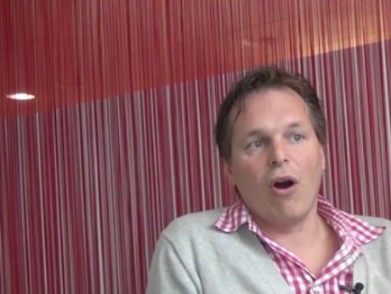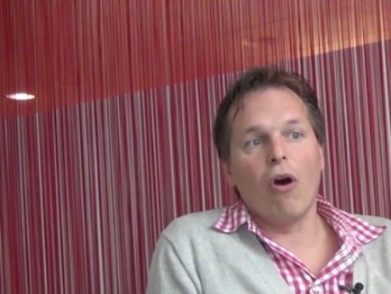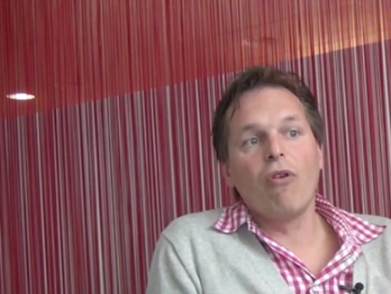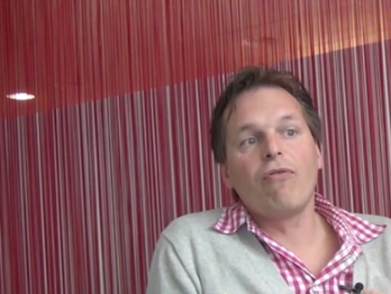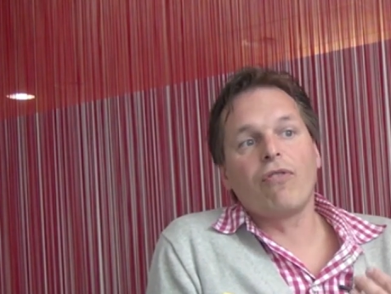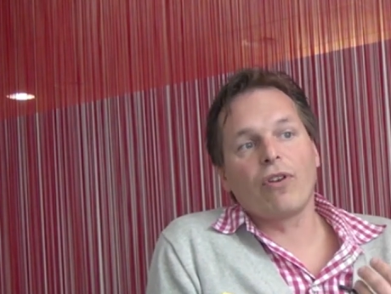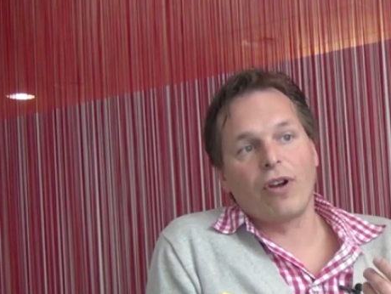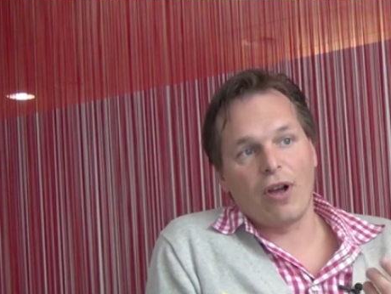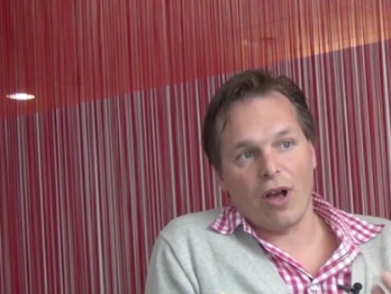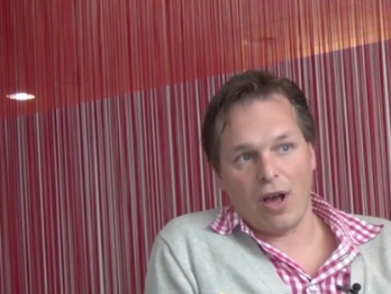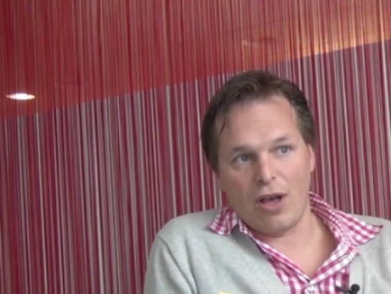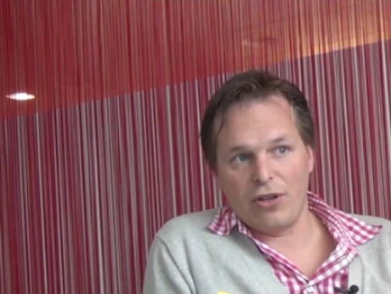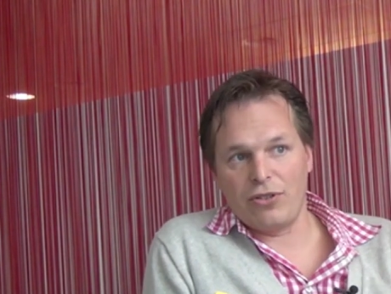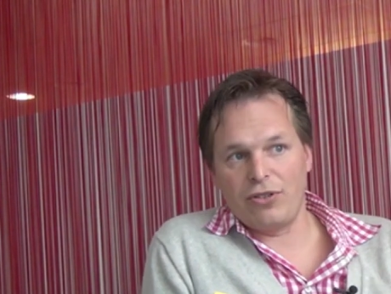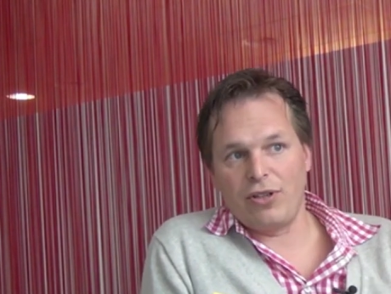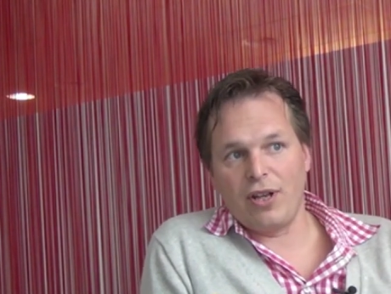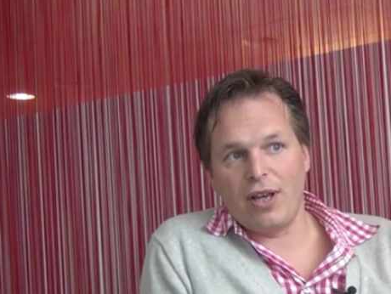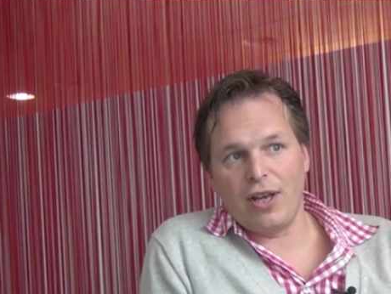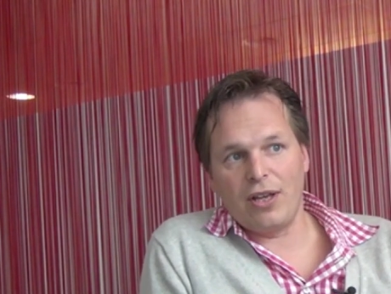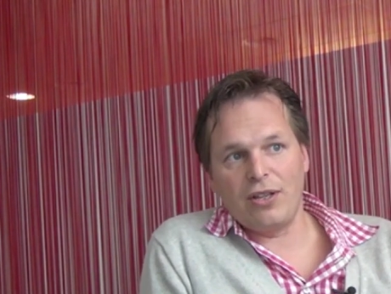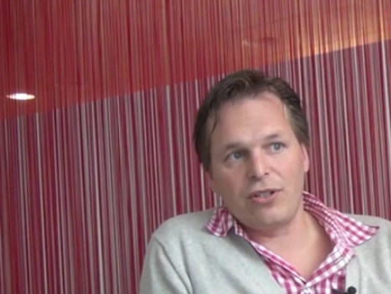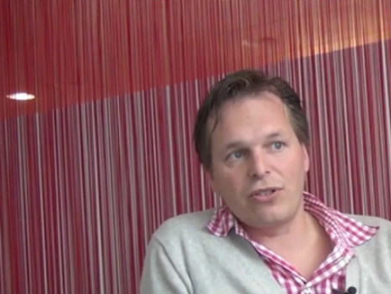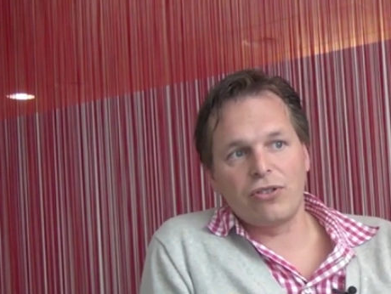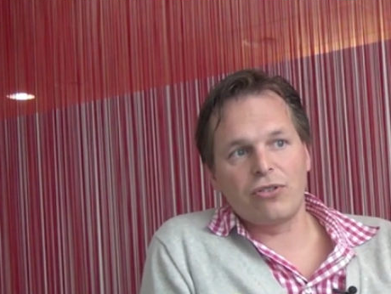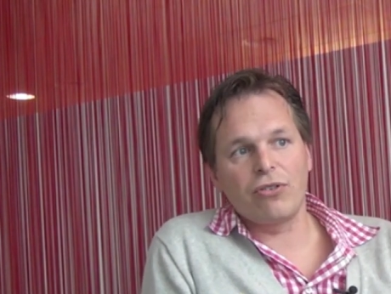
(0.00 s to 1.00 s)
overcast
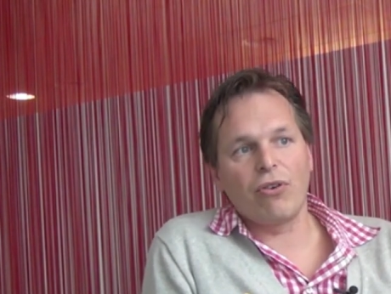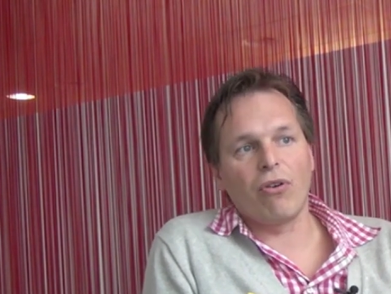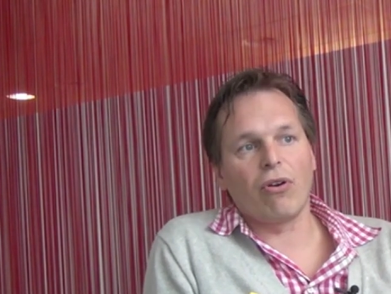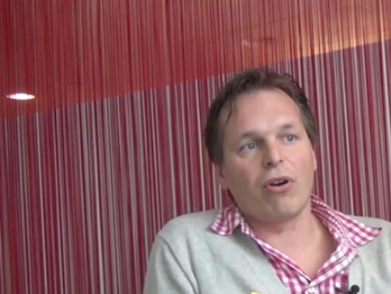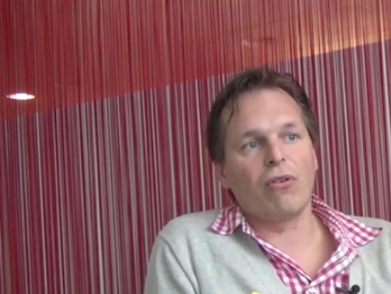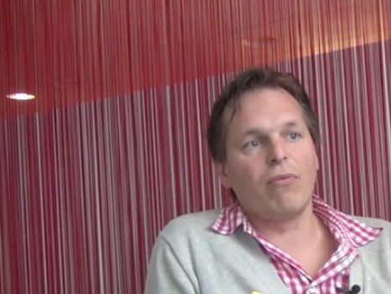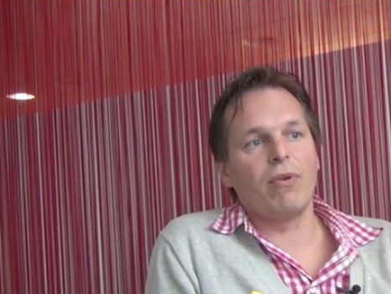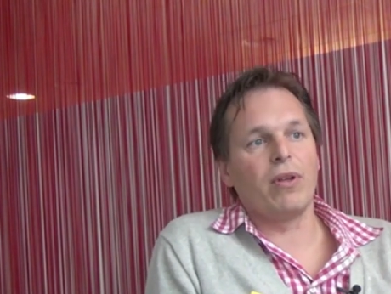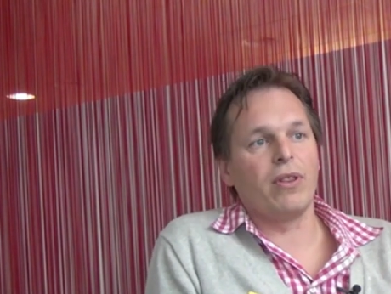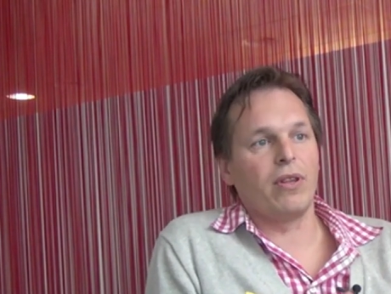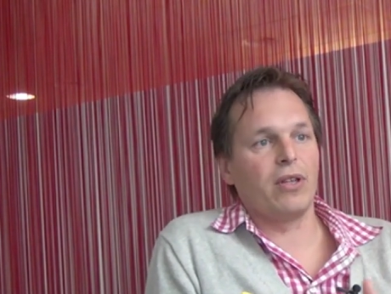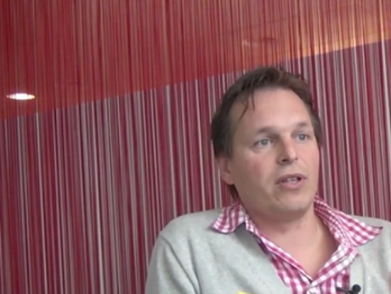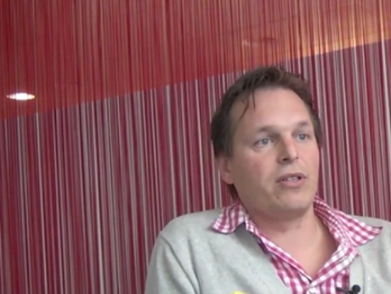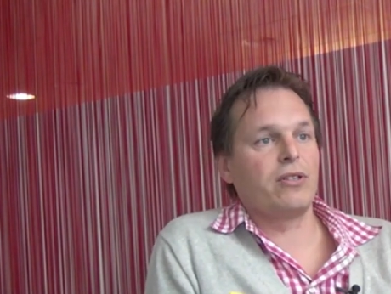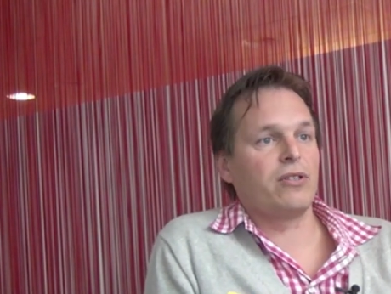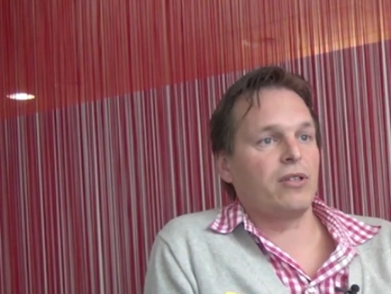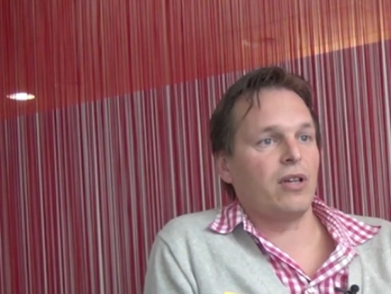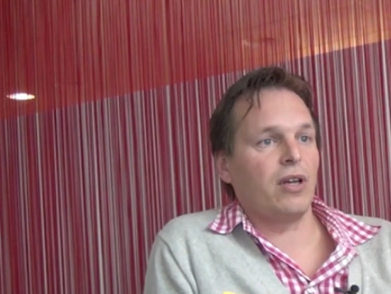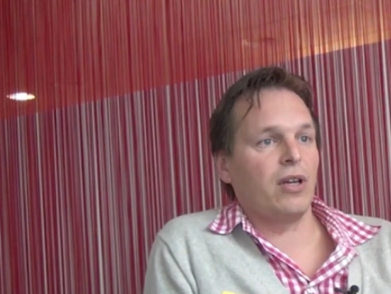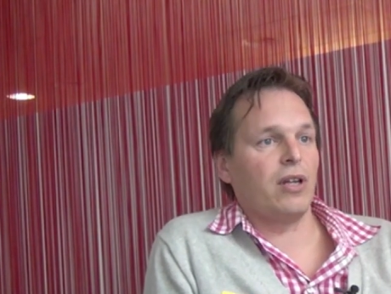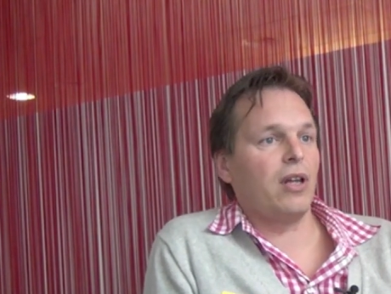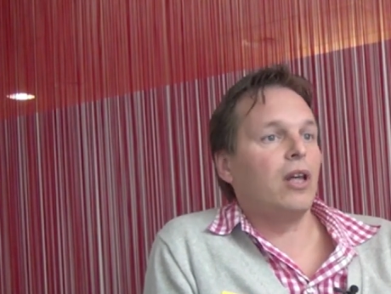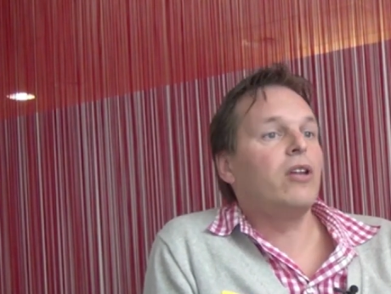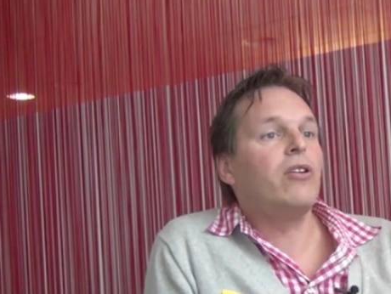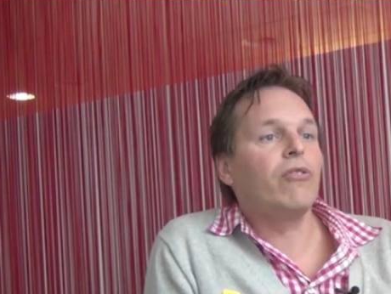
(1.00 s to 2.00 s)
days or when it's
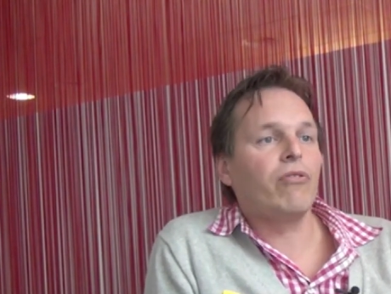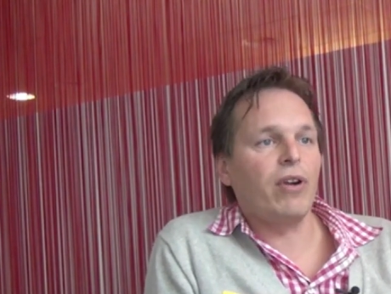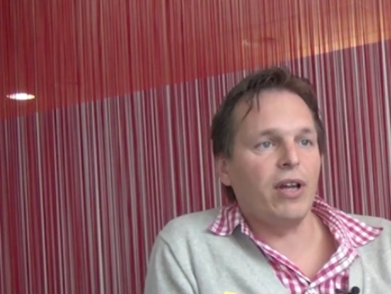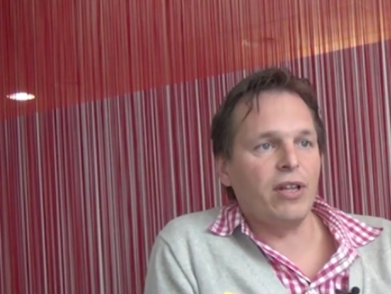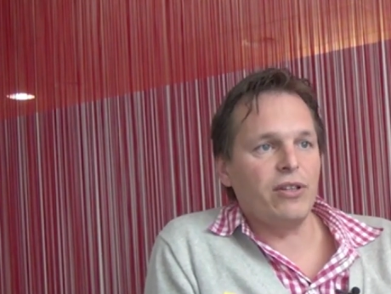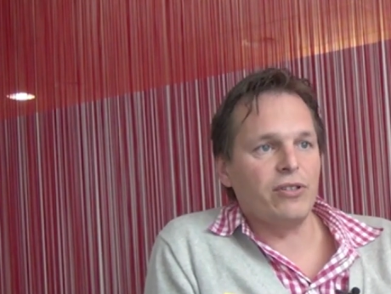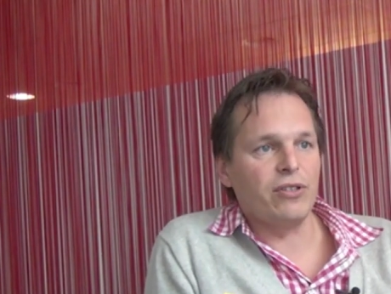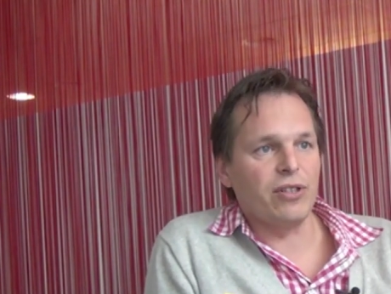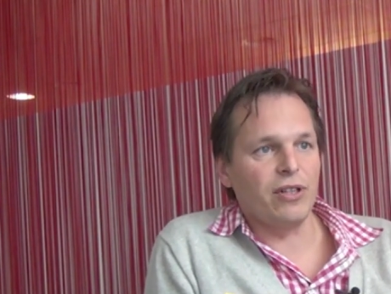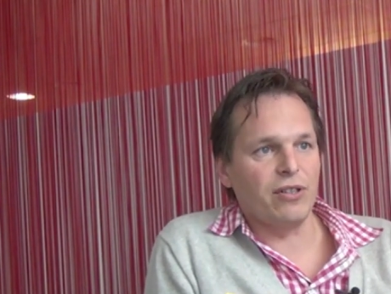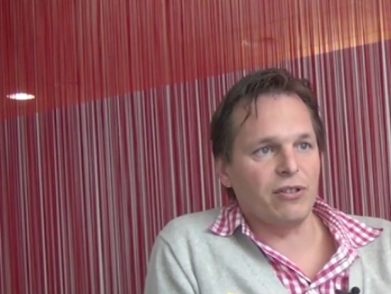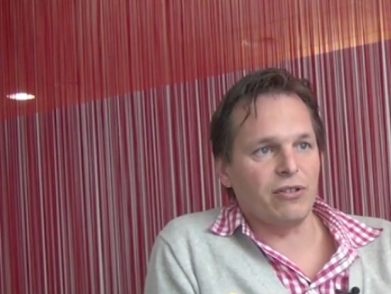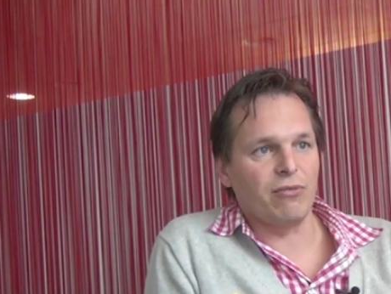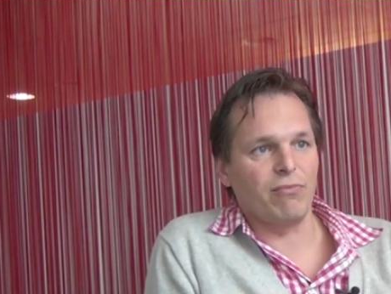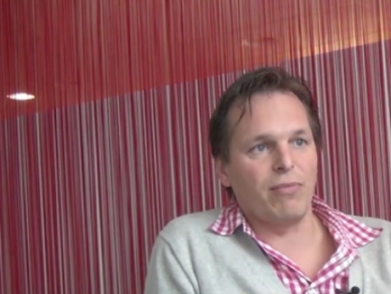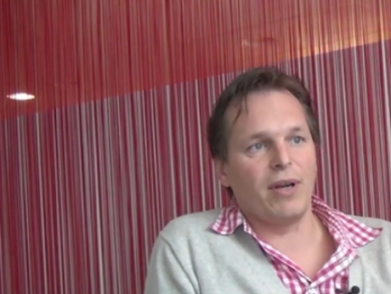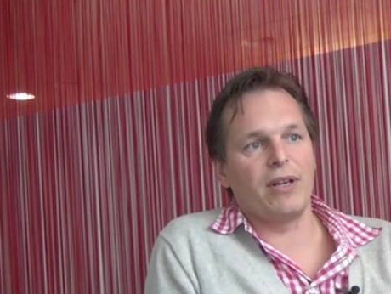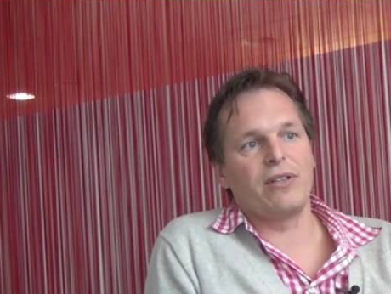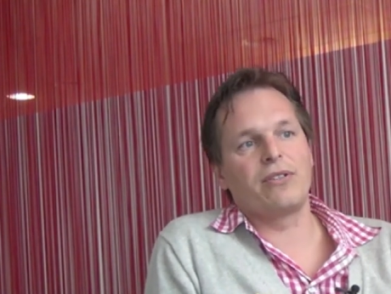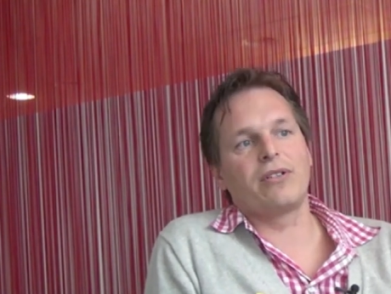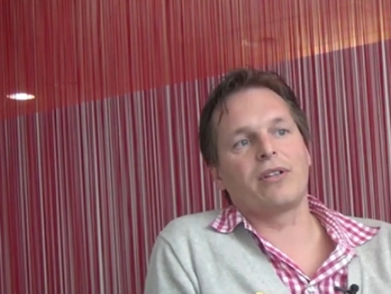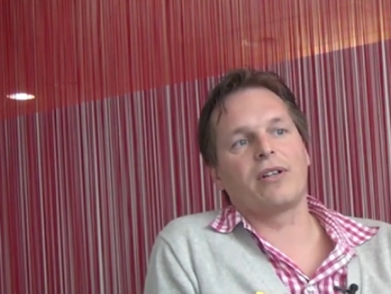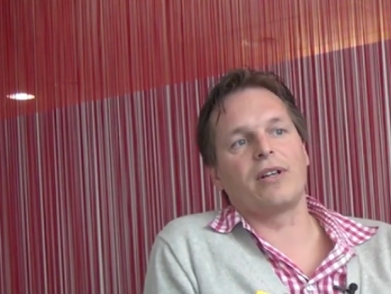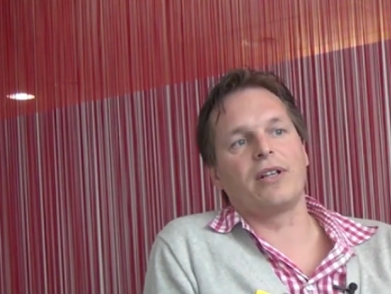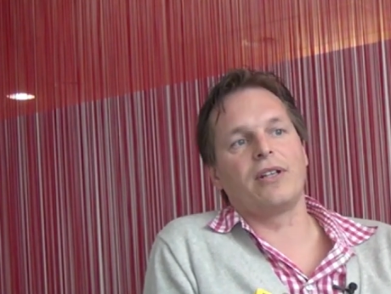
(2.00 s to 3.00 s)
in the rain season
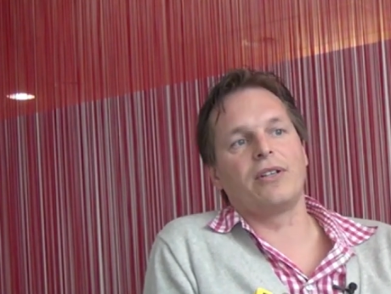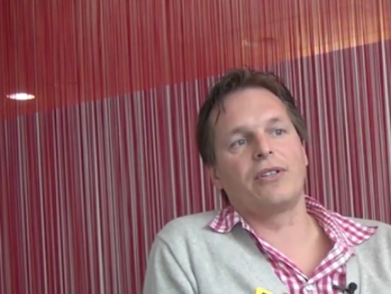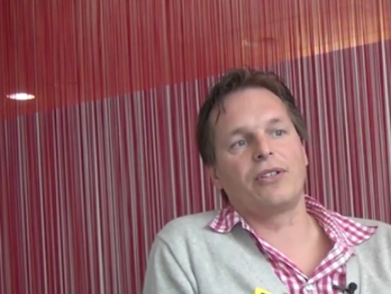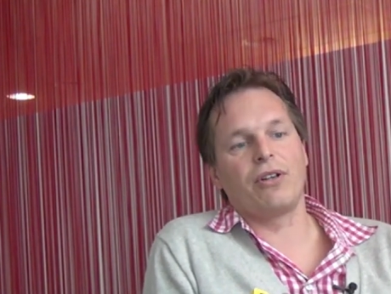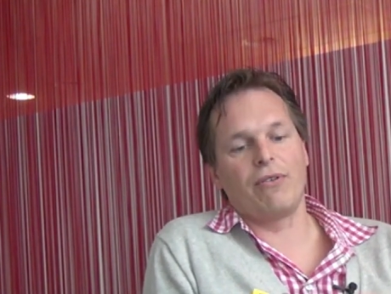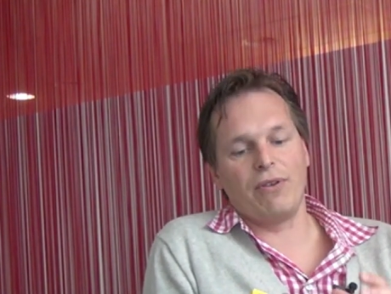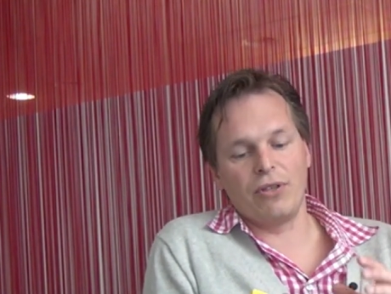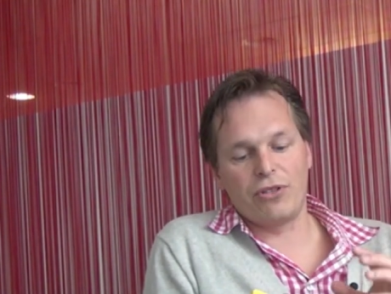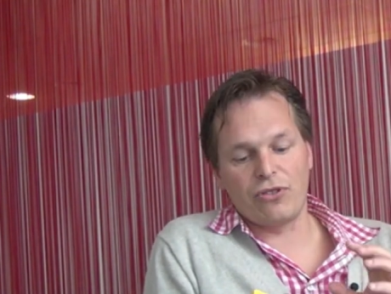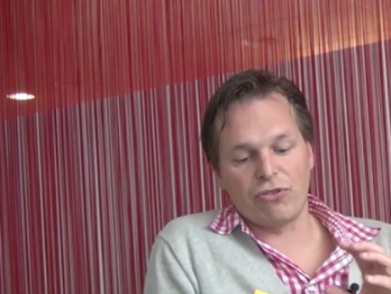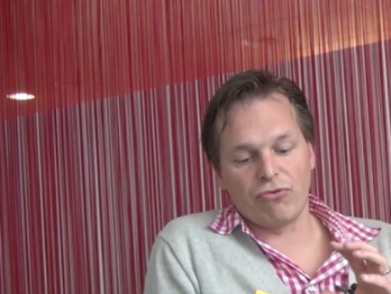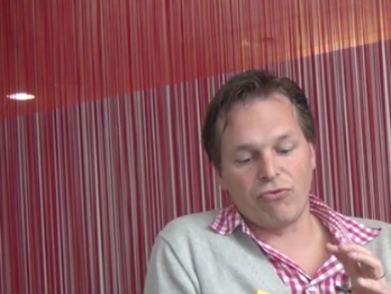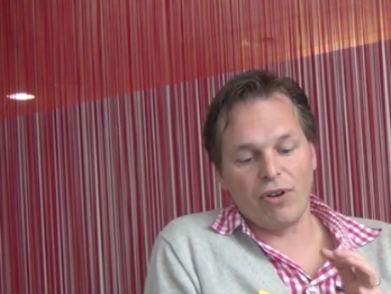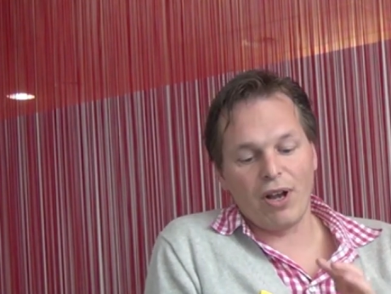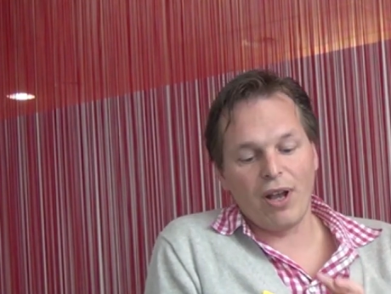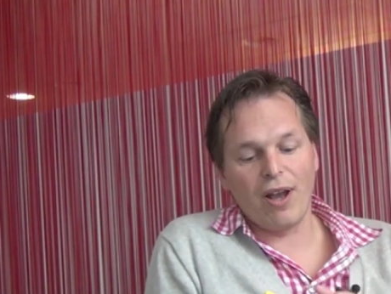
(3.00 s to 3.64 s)
basically. So it's a